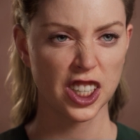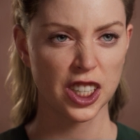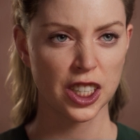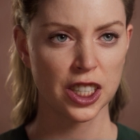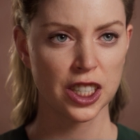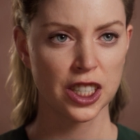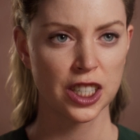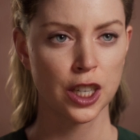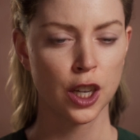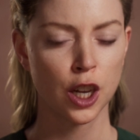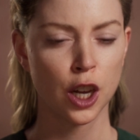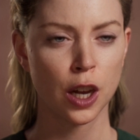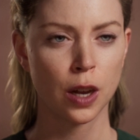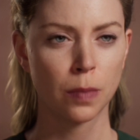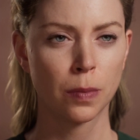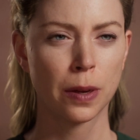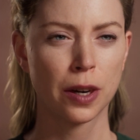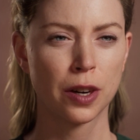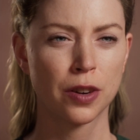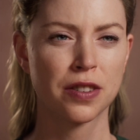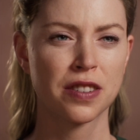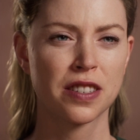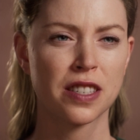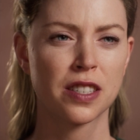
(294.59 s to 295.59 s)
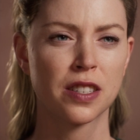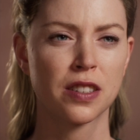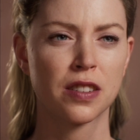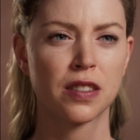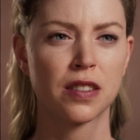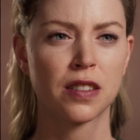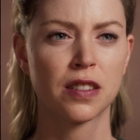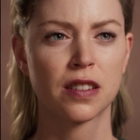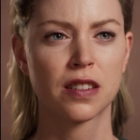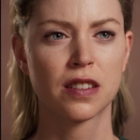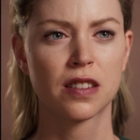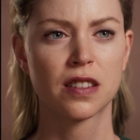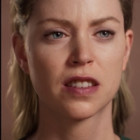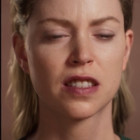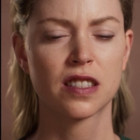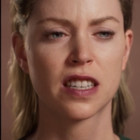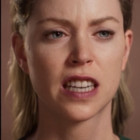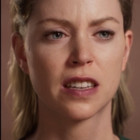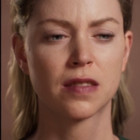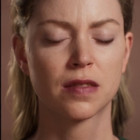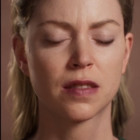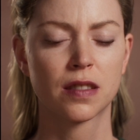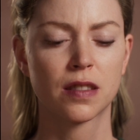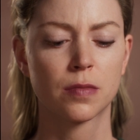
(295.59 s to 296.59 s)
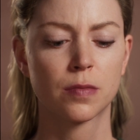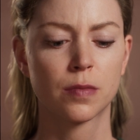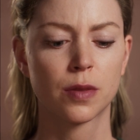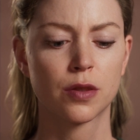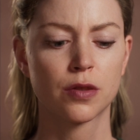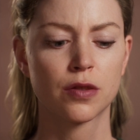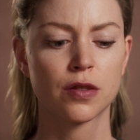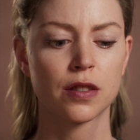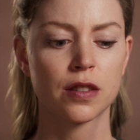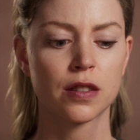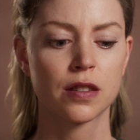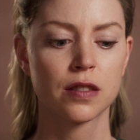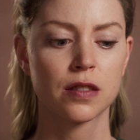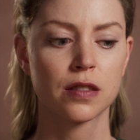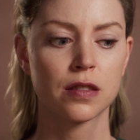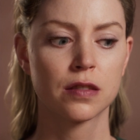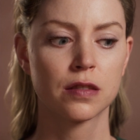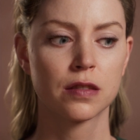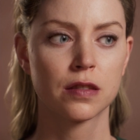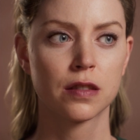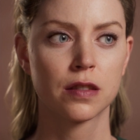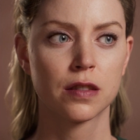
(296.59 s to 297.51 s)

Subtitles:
You can preview the depth and